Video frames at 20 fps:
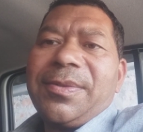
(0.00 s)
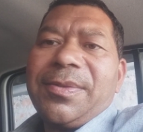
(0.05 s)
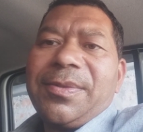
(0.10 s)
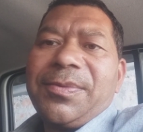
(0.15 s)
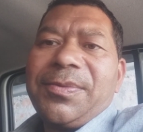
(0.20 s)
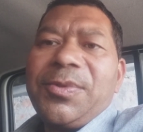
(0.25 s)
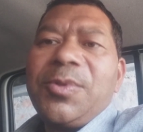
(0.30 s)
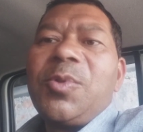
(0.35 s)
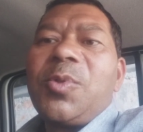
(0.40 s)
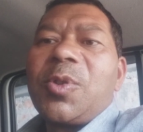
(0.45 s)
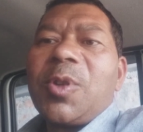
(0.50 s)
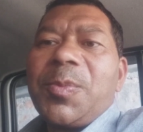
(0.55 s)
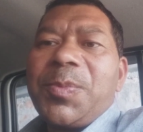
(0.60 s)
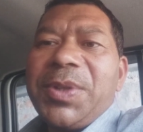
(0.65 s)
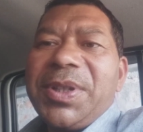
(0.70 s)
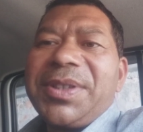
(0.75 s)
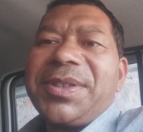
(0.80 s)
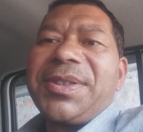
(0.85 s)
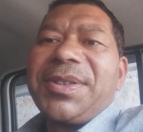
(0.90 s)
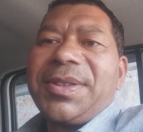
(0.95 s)
few
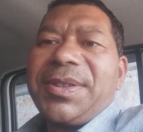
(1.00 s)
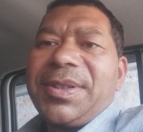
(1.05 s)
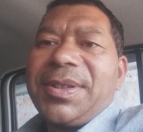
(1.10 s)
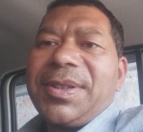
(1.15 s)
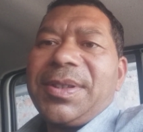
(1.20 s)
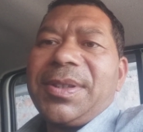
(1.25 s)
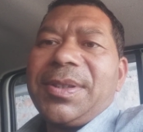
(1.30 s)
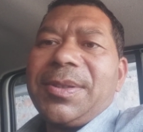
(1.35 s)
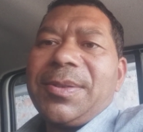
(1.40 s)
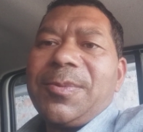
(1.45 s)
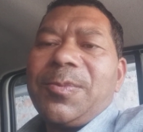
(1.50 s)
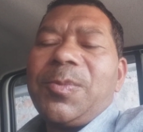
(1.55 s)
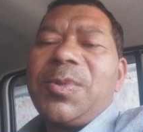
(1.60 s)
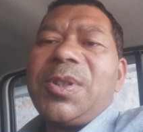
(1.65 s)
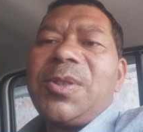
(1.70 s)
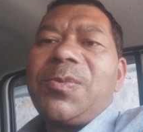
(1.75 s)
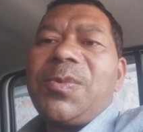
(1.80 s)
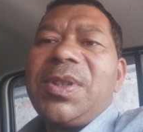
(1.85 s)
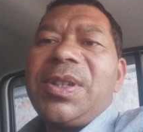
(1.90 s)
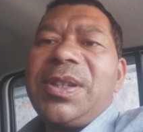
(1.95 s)
topics
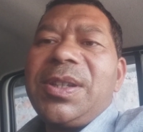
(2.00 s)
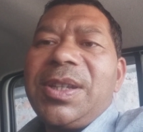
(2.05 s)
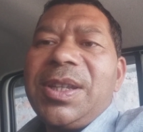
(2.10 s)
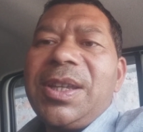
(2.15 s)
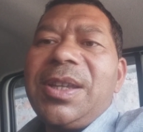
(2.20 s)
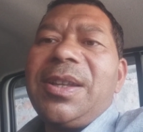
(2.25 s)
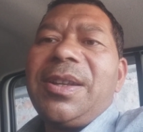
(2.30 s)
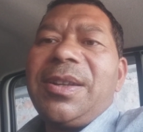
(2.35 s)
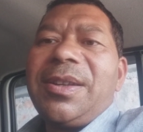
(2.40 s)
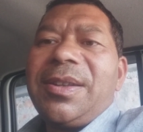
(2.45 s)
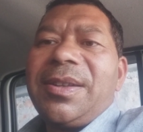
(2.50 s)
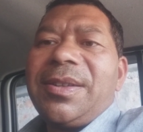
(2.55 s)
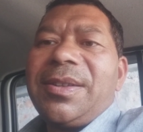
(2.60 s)
which we deal